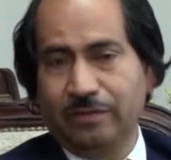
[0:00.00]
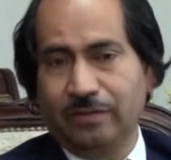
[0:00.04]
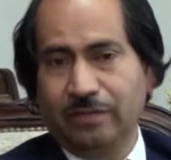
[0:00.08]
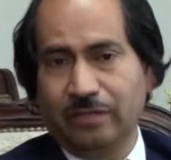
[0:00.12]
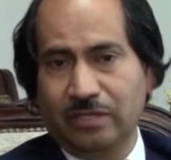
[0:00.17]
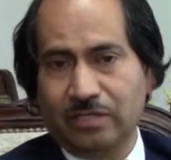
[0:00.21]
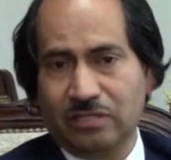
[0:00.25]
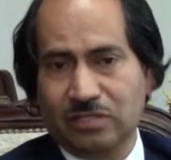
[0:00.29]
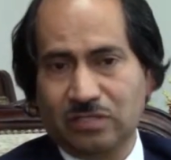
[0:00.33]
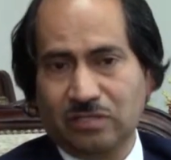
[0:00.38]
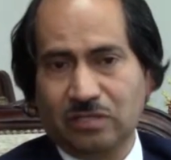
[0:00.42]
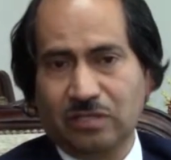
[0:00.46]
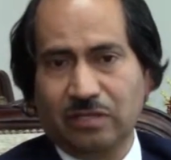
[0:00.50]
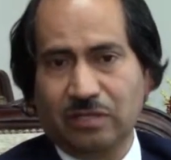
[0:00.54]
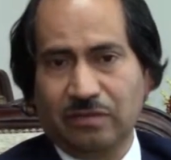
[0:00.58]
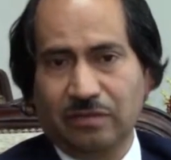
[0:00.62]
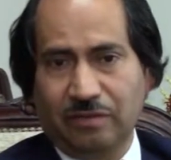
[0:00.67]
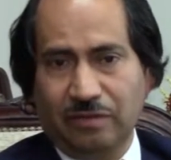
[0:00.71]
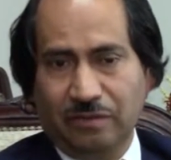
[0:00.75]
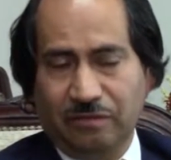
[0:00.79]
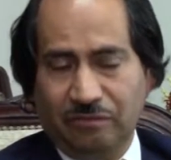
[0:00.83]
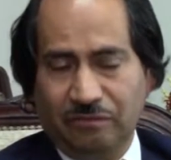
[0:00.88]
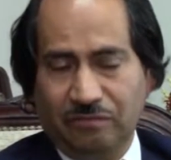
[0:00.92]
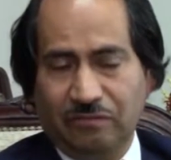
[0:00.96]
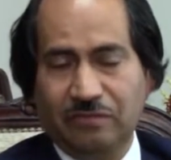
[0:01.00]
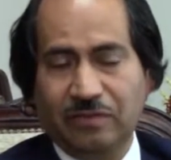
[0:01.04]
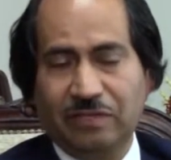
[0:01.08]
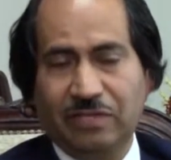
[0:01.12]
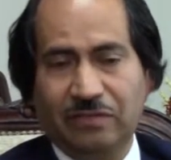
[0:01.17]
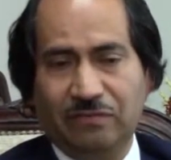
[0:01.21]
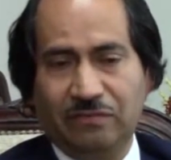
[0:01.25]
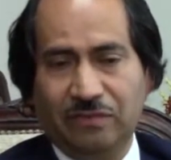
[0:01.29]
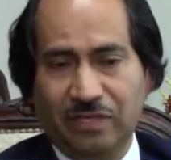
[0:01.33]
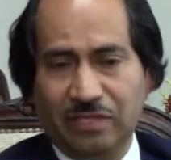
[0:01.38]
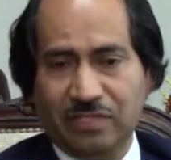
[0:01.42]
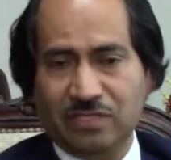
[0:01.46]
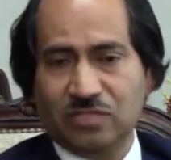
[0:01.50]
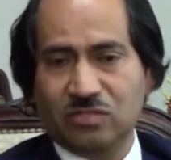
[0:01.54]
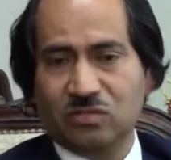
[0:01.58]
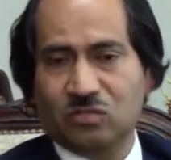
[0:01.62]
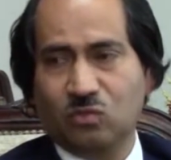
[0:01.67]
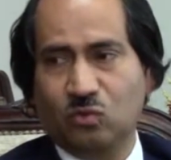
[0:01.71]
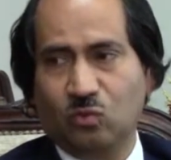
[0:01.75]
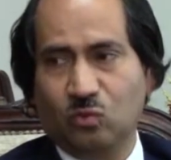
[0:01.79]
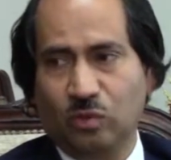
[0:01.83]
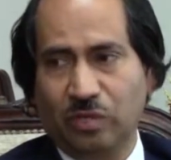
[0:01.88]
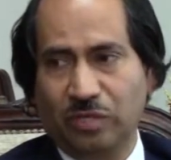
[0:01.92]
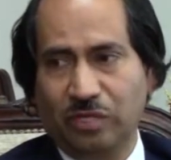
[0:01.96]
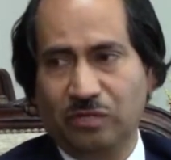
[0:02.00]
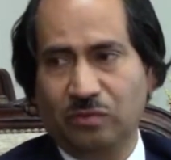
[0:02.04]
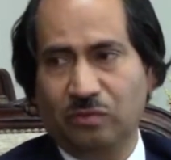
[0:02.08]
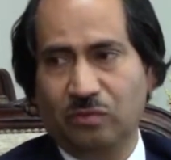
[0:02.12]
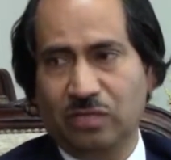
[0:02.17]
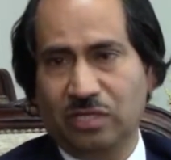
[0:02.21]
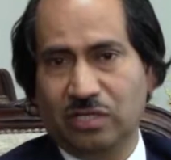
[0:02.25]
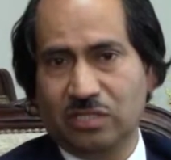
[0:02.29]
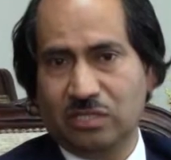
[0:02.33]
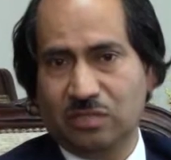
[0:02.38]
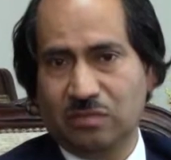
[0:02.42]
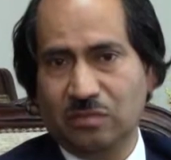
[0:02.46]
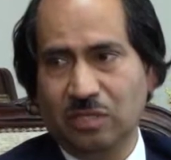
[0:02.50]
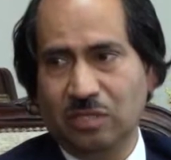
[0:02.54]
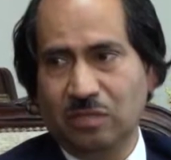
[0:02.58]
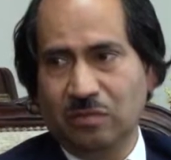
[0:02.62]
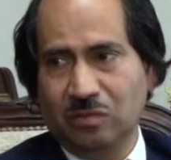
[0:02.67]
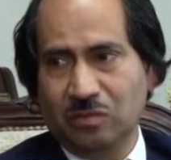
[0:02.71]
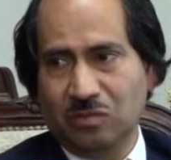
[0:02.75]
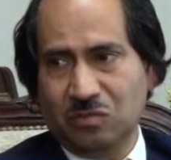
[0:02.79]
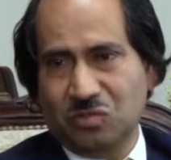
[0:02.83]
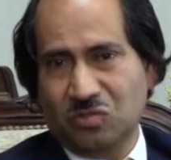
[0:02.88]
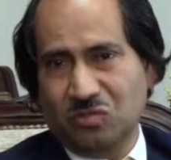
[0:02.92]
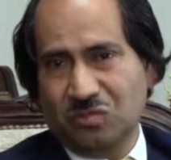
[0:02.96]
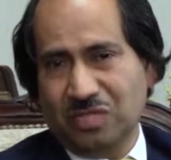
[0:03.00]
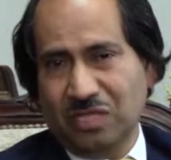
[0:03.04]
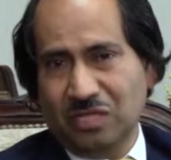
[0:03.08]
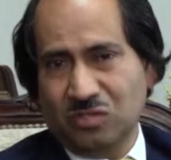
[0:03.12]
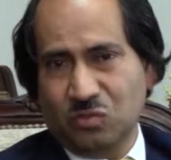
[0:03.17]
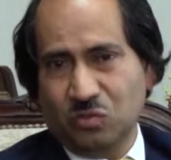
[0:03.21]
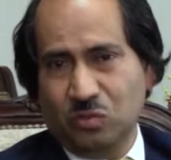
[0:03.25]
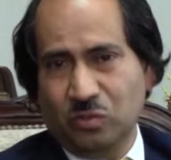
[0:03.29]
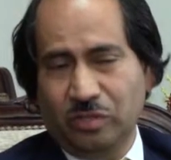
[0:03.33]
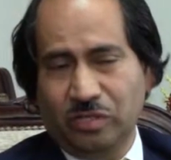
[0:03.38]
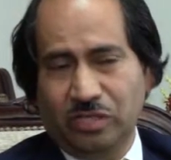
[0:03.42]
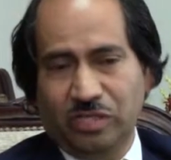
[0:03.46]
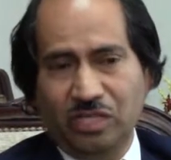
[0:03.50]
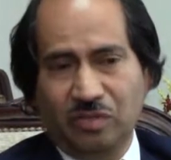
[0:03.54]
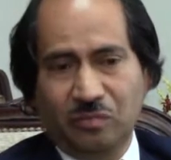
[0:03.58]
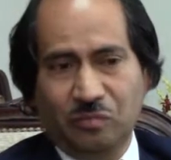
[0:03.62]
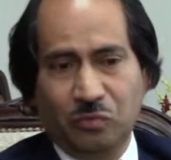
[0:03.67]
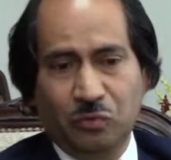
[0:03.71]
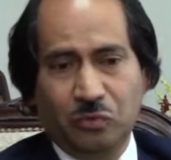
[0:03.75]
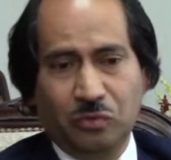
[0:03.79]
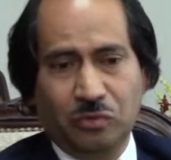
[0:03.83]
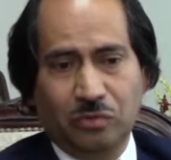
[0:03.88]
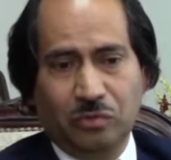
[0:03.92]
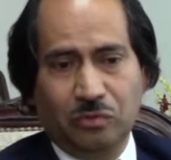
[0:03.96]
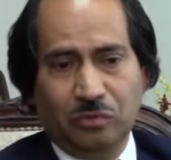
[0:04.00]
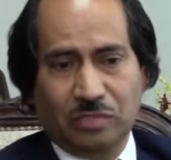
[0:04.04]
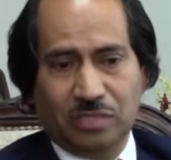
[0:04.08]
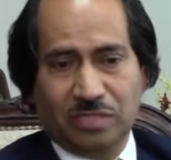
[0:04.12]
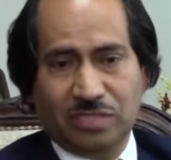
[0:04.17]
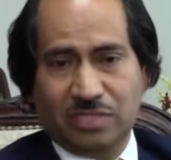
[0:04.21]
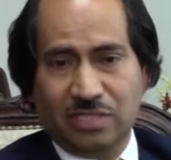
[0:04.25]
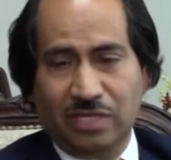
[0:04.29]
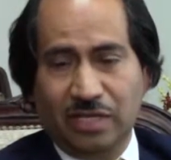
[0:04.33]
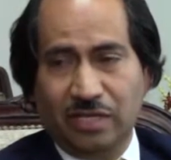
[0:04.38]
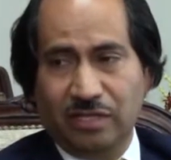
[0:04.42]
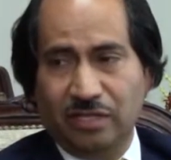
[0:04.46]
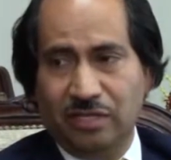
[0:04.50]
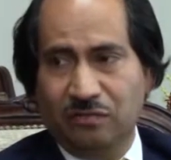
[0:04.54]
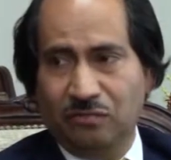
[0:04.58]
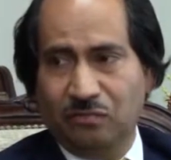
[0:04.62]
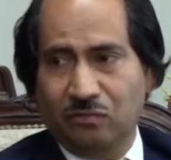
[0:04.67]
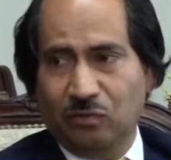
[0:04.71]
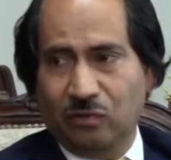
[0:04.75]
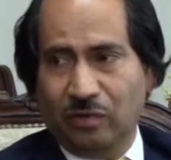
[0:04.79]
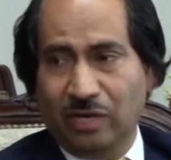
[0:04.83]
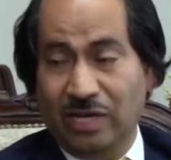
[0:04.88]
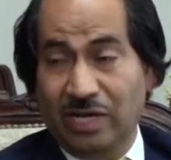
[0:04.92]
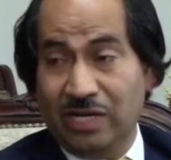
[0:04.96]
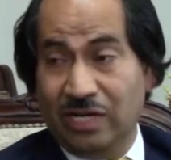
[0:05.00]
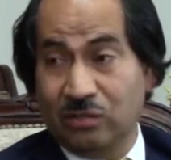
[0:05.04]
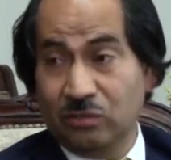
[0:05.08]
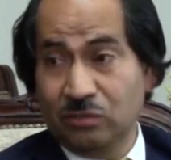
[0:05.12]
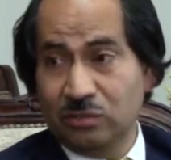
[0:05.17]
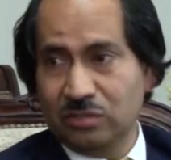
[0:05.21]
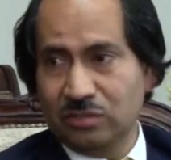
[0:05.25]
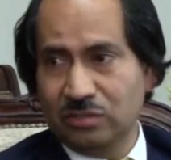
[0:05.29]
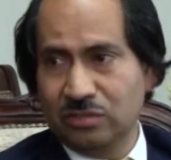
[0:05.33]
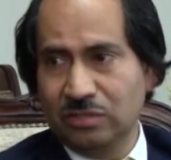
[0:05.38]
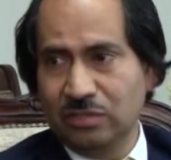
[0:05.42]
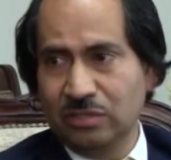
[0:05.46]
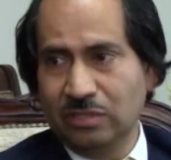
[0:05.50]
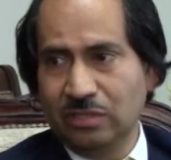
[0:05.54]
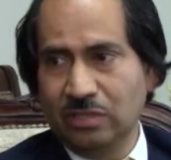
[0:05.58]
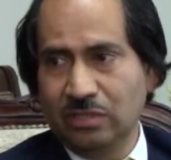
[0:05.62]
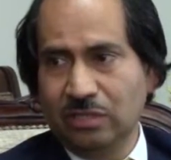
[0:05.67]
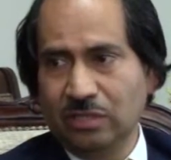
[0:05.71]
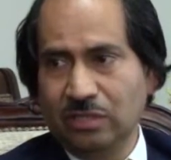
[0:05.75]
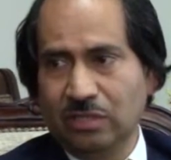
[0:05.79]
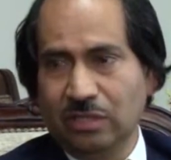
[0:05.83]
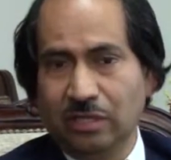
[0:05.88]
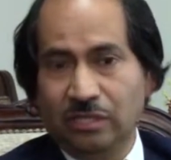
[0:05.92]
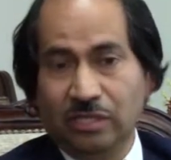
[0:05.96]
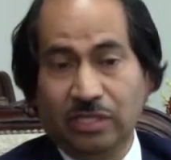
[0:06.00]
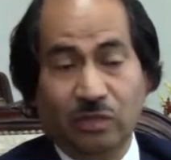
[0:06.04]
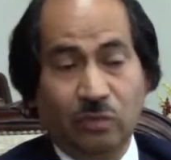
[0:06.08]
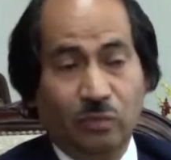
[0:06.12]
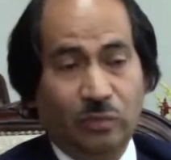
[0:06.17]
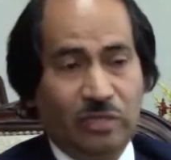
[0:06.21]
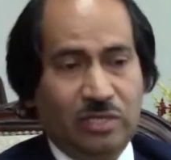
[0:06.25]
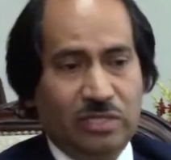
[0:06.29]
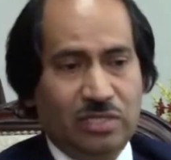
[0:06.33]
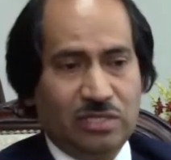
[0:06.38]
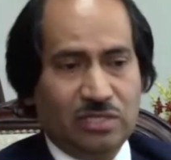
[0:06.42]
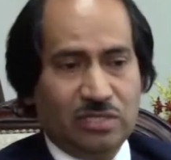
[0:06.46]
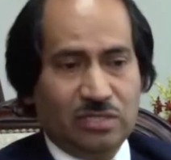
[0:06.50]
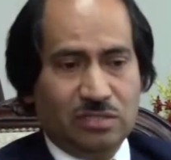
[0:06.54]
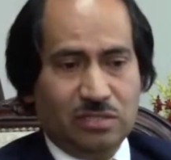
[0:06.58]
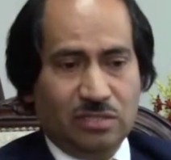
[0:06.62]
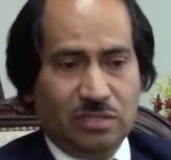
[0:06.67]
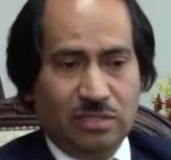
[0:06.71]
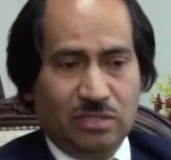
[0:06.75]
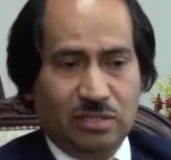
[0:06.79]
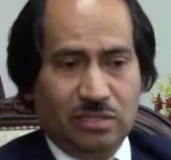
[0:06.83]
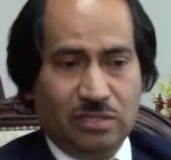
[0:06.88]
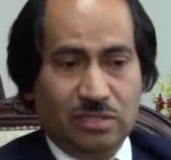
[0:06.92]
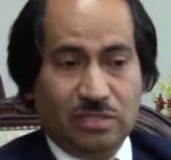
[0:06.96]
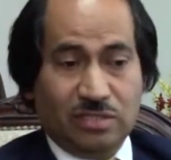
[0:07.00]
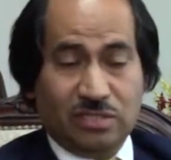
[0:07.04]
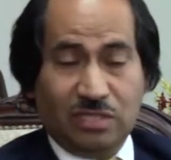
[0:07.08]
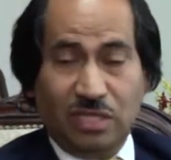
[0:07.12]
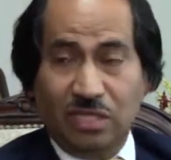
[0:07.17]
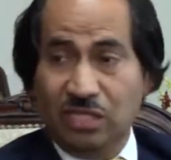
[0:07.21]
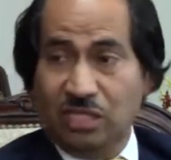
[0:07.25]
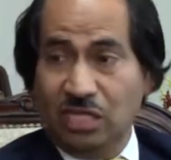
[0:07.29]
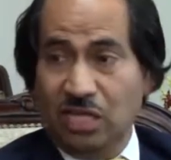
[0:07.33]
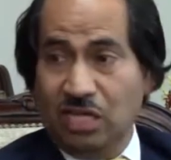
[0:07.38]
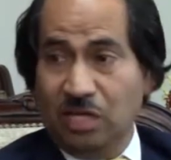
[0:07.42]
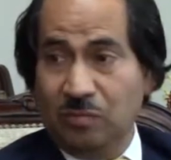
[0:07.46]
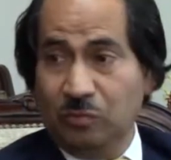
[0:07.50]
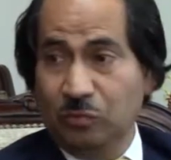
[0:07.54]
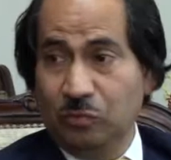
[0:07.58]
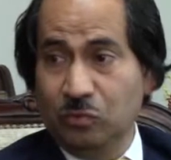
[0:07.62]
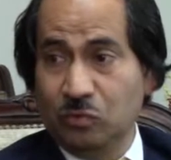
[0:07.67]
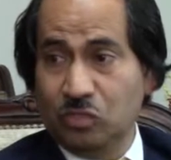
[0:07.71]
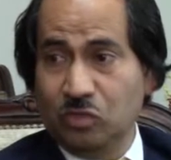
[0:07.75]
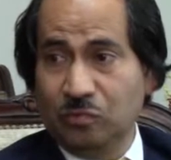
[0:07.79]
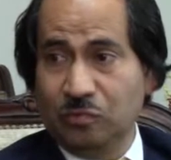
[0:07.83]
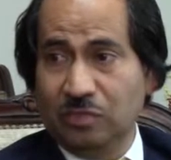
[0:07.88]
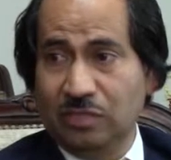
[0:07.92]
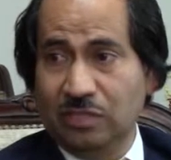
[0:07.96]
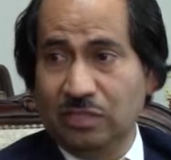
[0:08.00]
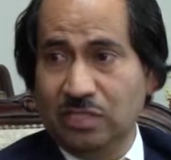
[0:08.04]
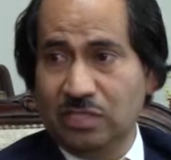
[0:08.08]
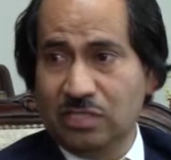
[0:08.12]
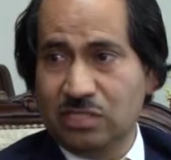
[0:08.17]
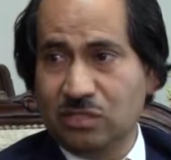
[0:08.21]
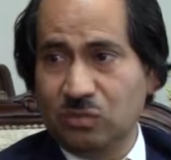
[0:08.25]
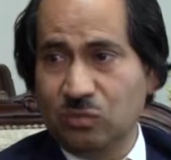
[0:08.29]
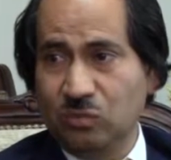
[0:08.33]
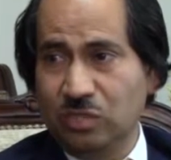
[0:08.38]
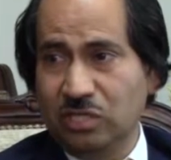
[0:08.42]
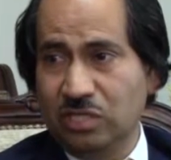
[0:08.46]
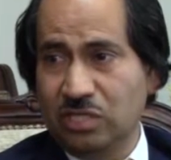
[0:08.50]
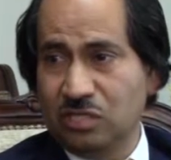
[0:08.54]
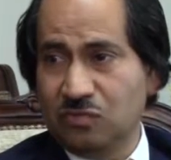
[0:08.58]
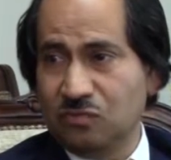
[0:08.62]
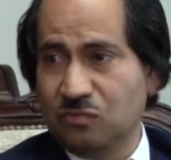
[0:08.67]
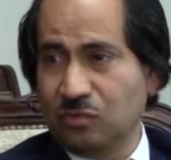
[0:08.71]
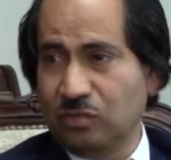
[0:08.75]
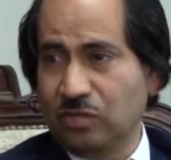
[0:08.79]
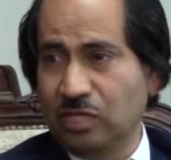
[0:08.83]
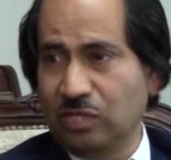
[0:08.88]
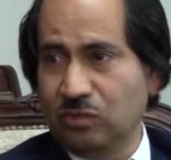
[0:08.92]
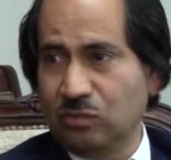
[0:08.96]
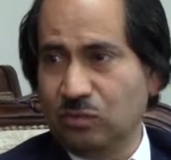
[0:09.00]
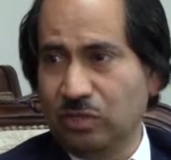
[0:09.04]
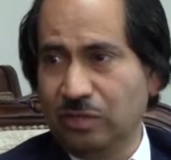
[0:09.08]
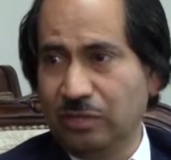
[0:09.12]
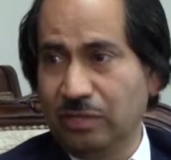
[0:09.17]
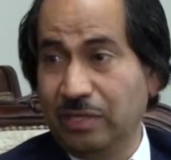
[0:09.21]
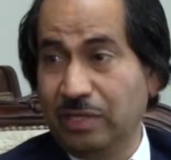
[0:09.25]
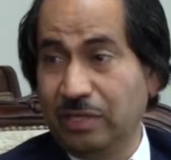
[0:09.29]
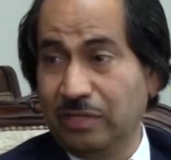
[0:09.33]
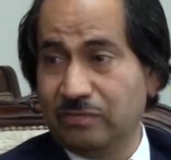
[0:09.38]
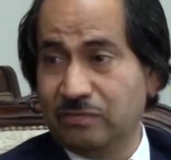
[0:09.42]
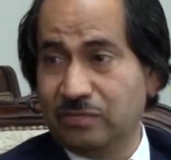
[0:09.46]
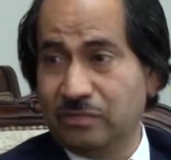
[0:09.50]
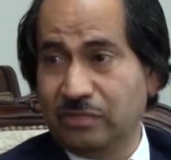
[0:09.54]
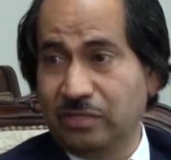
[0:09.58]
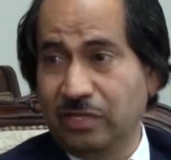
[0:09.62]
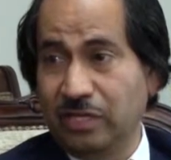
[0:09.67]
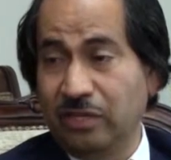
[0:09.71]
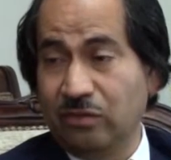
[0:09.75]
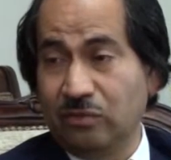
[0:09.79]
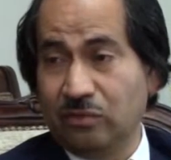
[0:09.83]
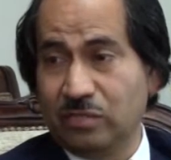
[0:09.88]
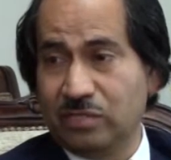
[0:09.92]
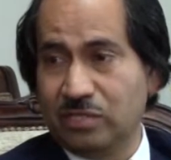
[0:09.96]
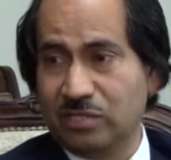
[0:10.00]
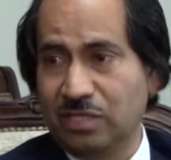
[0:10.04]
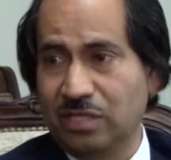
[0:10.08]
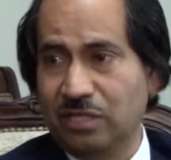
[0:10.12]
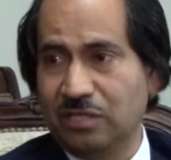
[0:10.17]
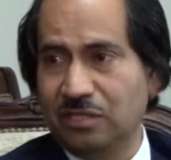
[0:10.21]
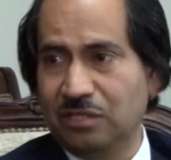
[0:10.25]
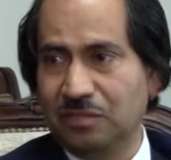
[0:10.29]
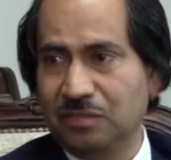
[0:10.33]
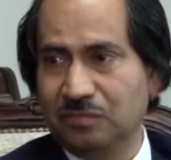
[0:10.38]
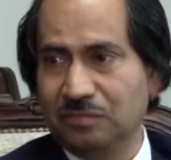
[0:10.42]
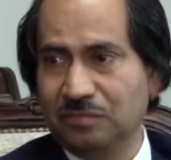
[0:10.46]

And that's, I believe that's what it was. Because sometimes we read a book or a study for hours, and then we stand up, do something else, and we just forget what we have read or studied.